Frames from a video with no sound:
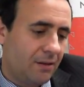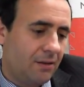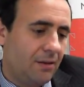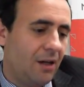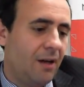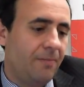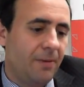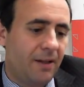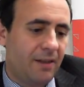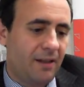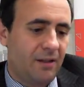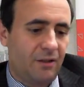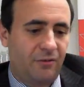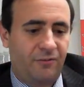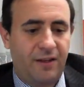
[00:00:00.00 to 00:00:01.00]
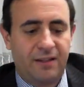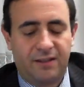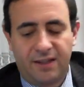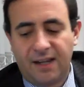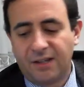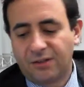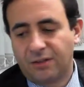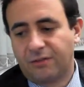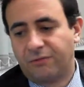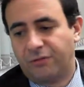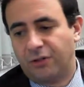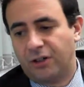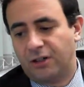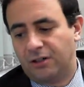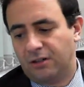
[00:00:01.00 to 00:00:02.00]
topic that is fantastic
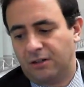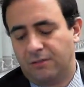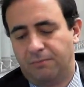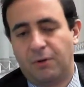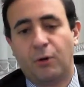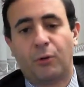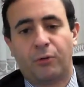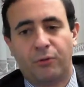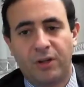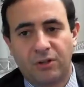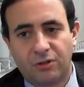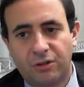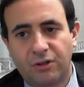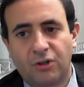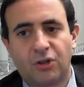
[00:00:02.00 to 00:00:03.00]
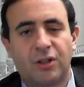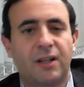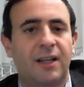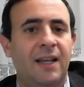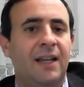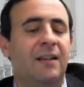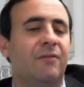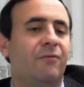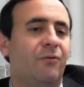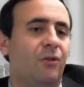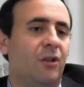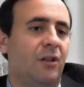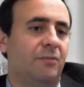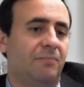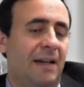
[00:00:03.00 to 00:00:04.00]
for both research and
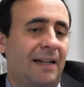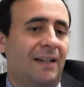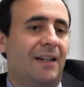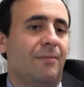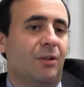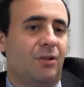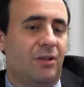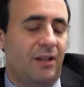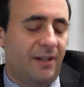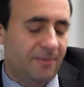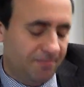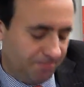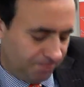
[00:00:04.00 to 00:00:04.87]
for academic study.